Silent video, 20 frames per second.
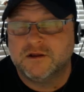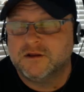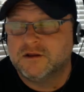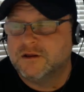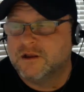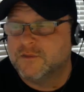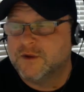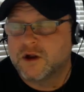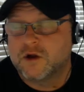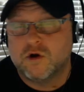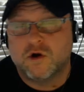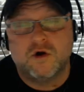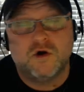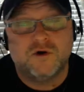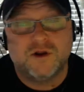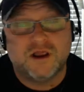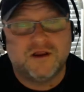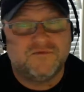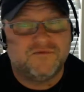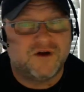give me a call
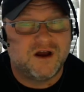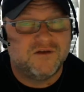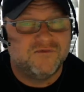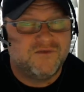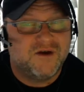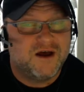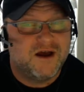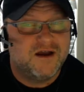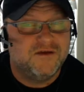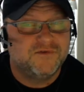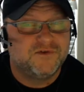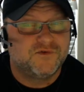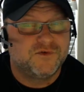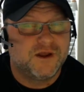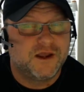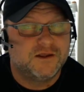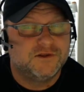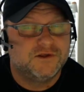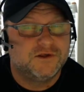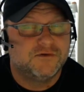at
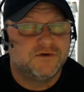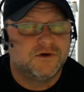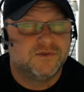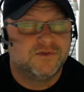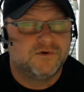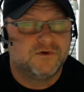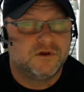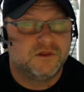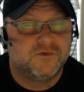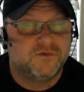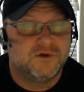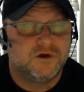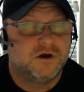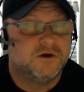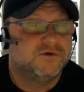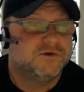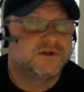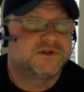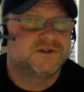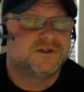
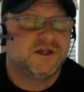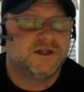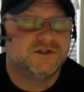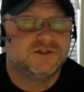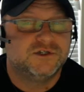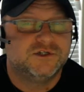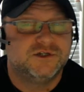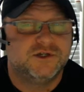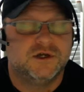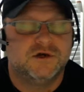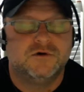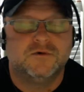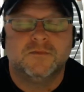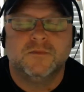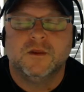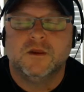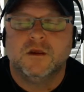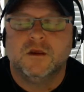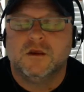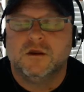855-380-3300, extension 2. You
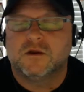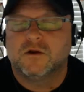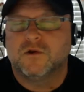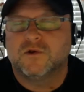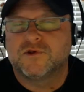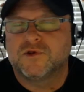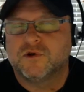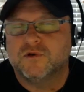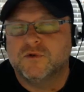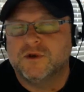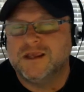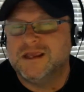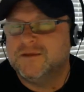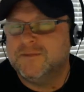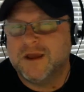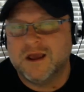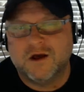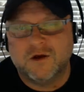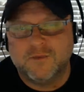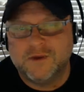can also
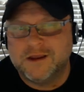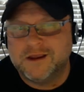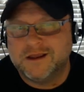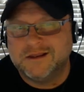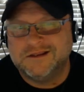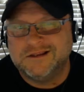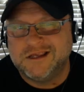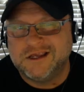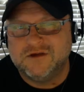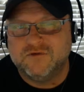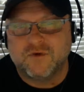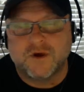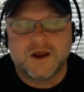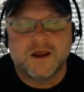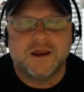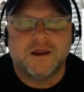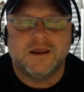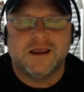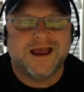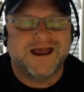email me at
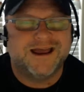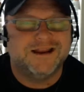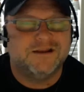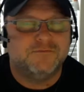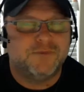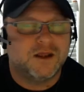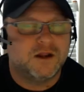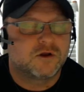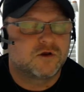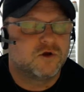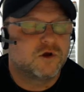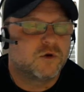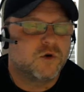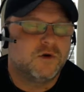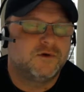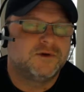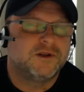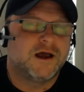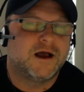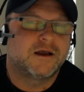
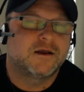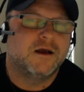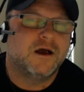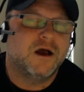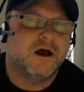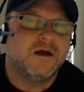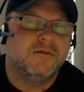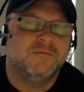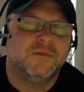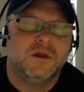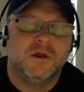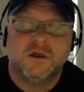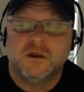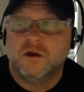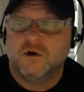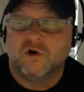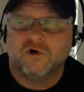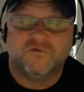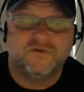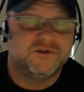dray@pinnaclequote.com
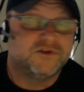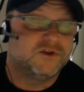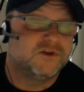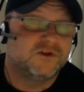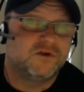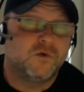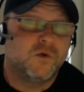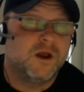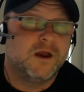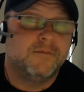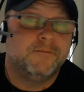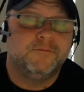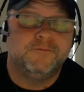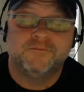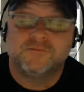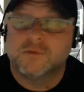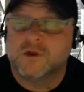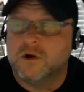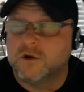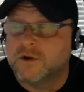or visit the web,
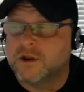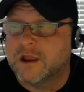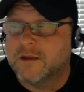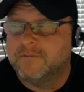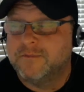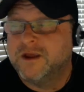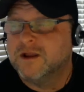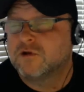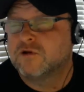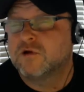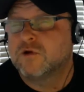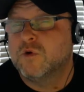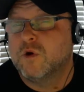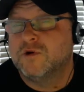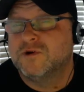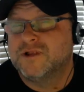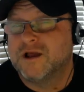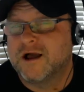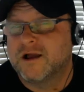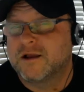okay, at
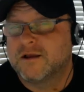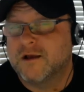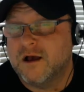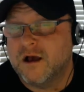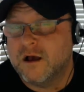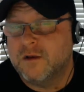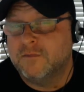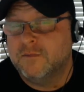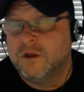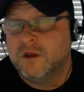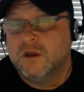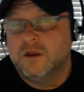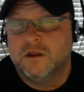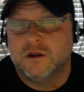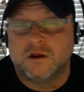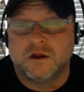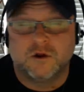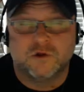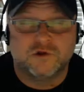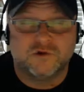pinnaclequote.com. You
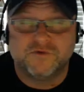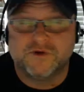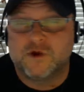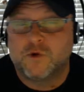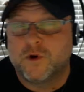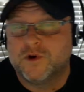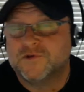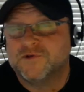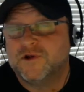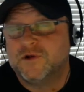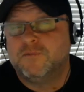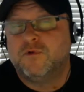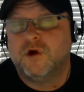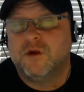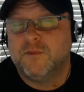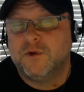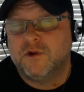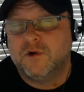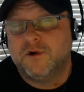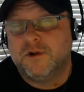can also request an
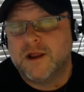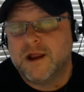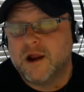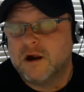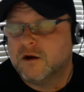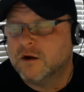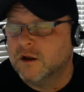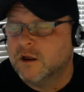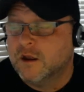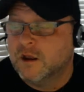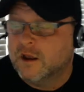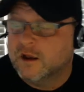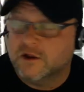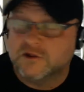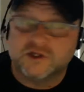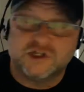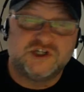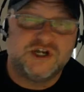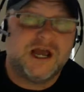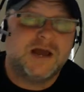appointment on there.
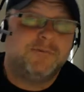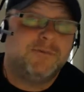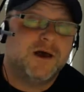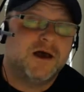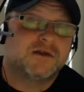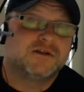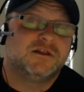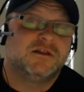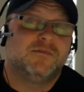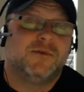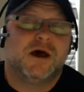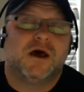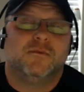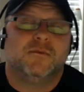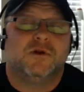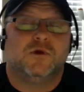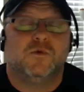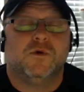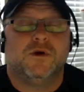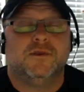There's a chat box at the bottom
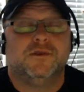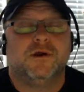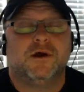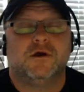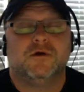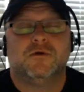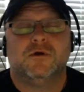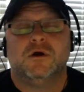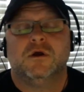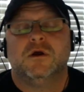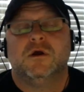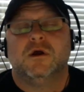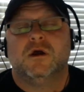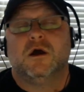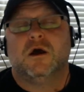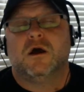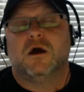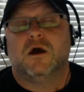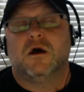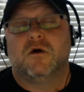of the window
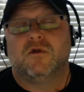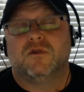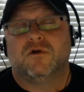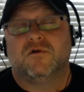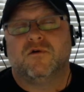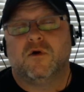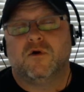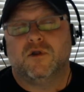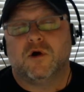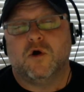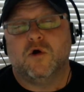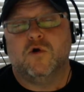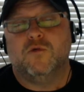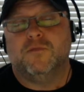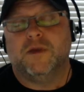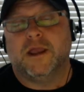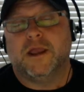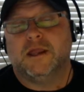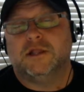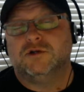on the home
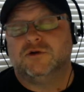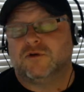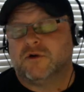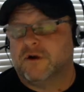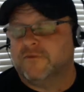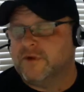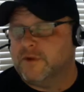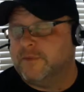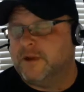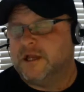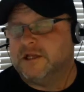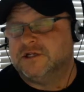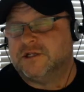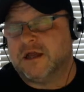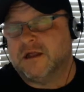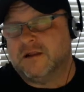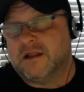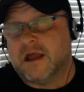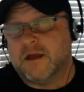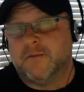page, or every page
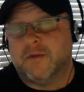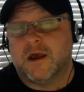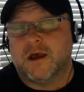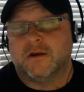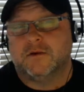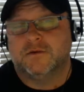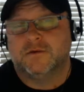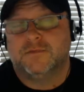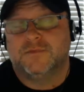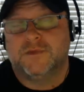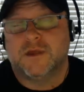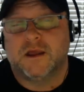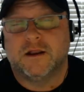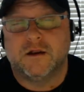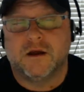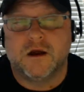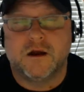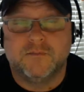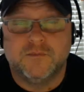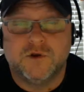that matter, that
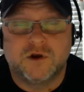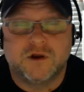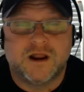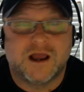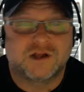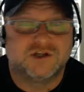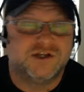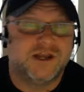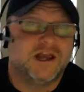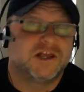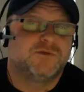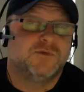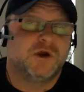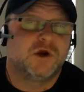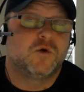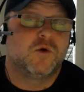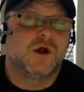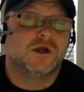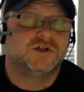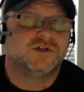you can actually ask me a
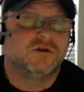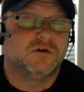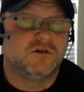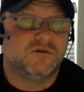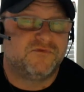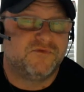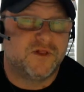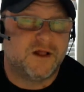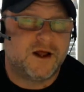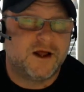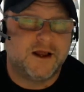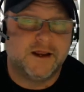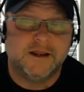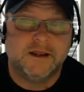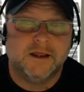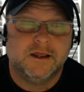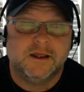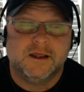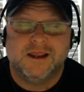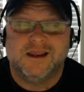question on the fly.
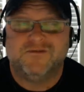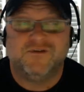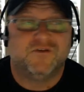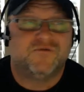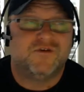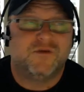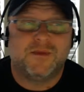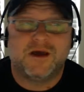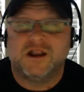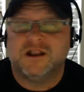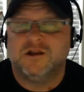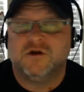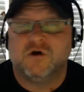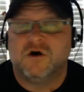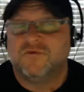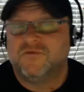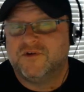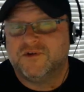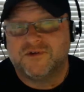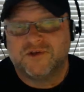Even if I'm not in the
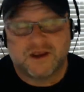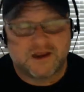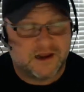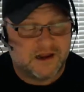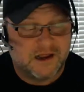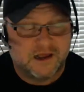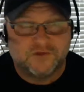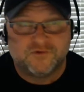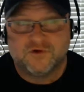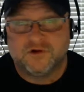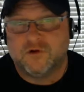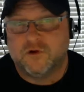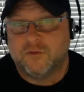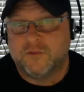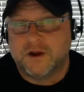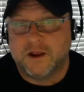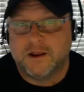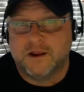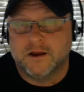office, I can answer it on my